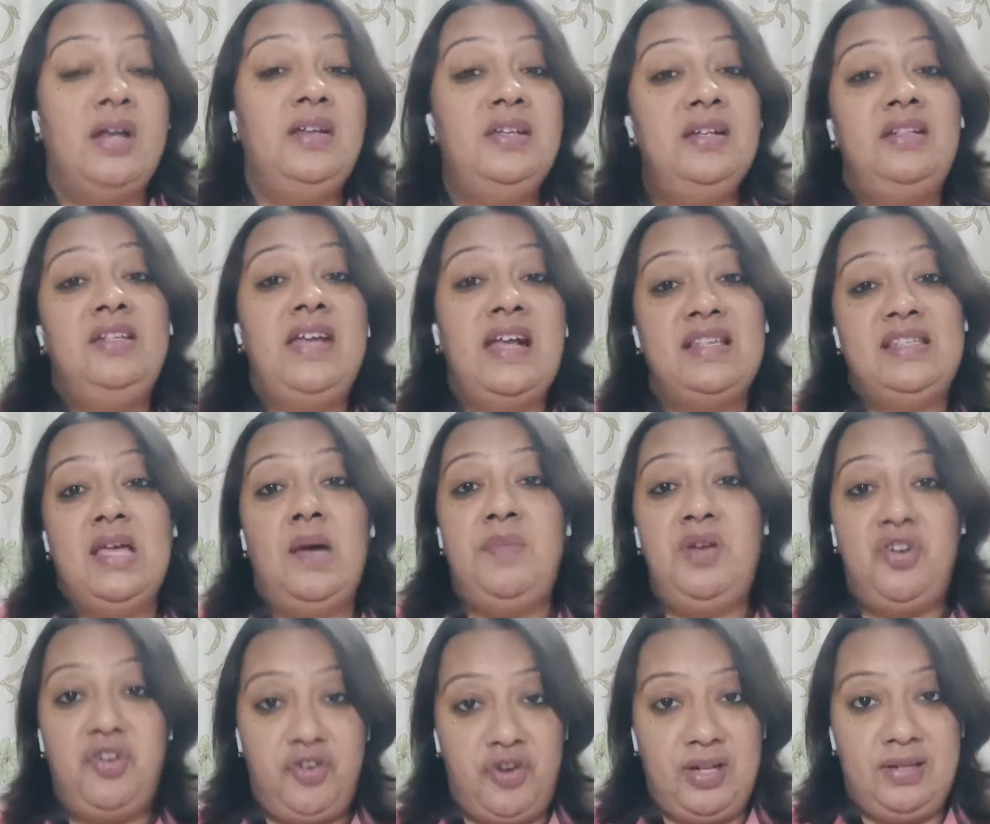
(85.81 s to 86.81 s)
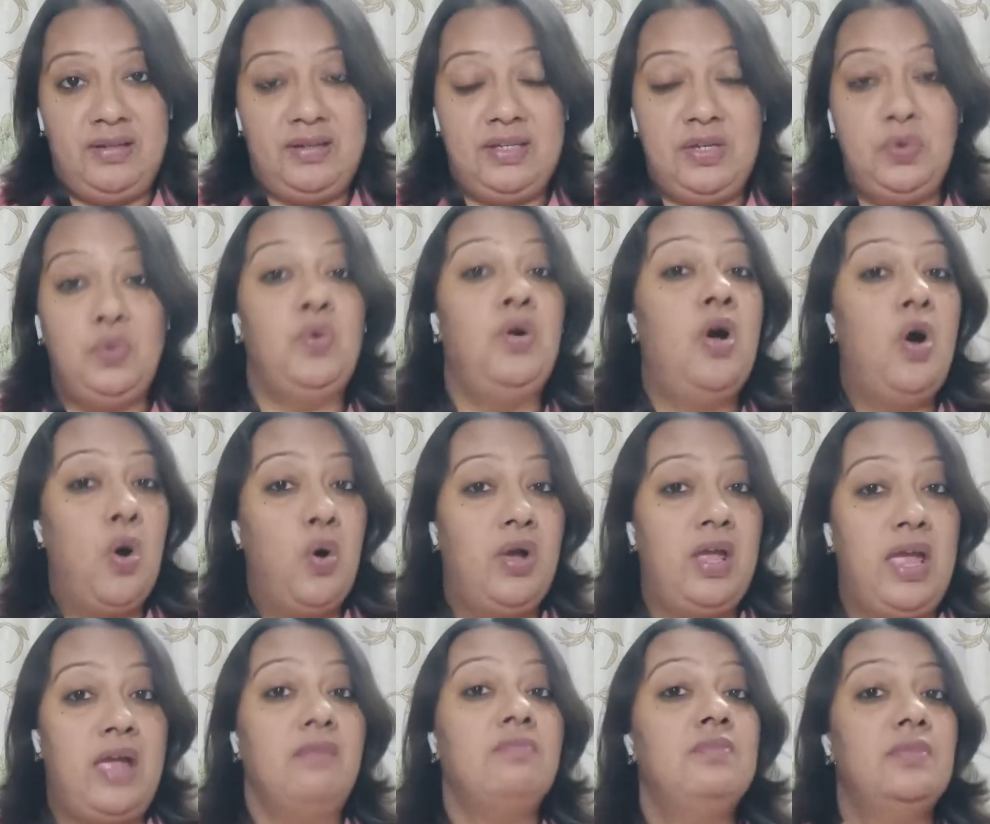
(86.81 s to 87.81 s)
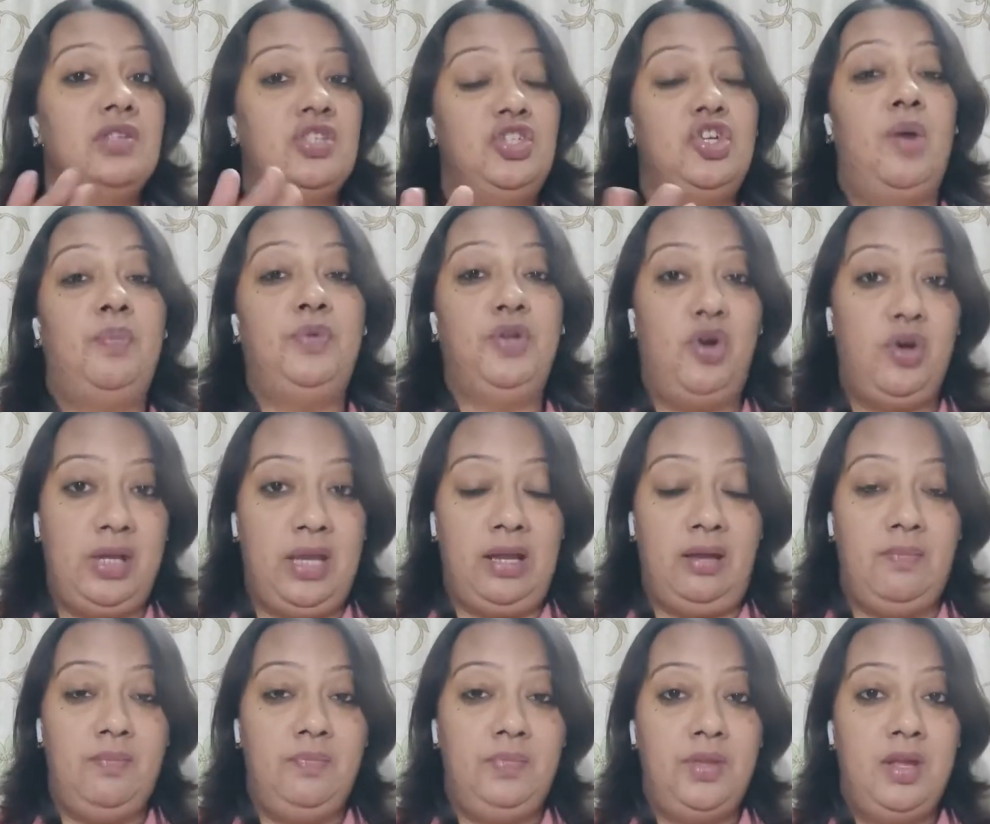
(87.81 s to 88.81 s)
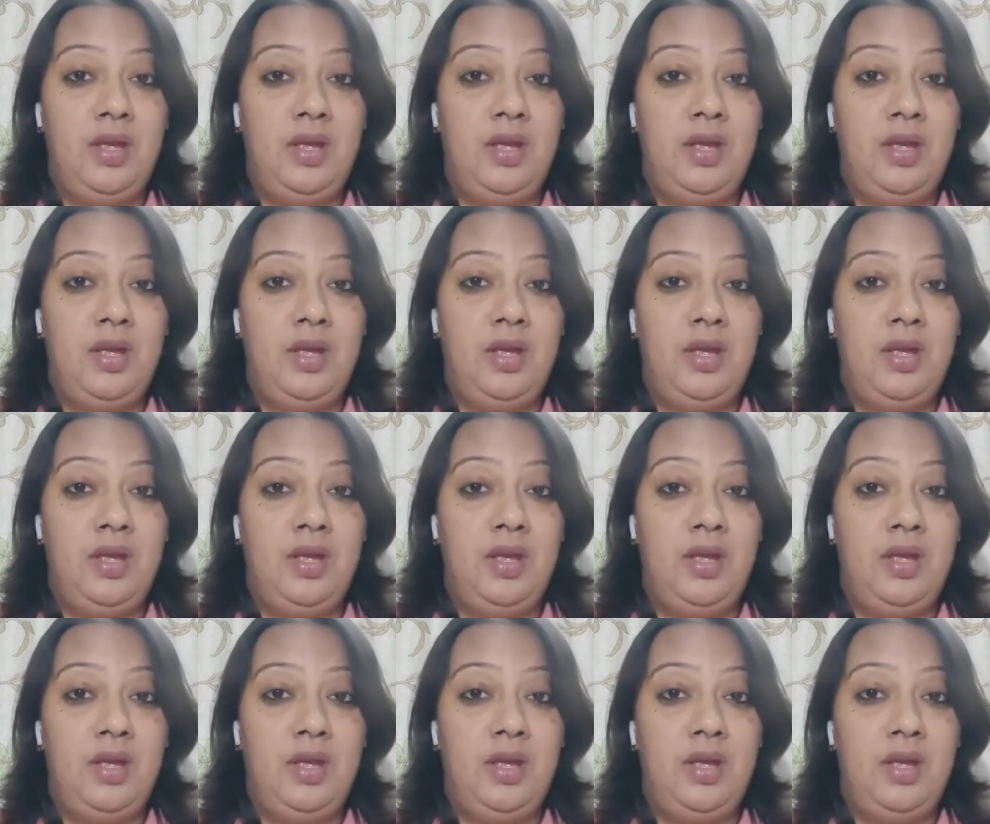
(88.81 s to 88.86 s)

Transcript: until the examiner tells you, okay, stop talking.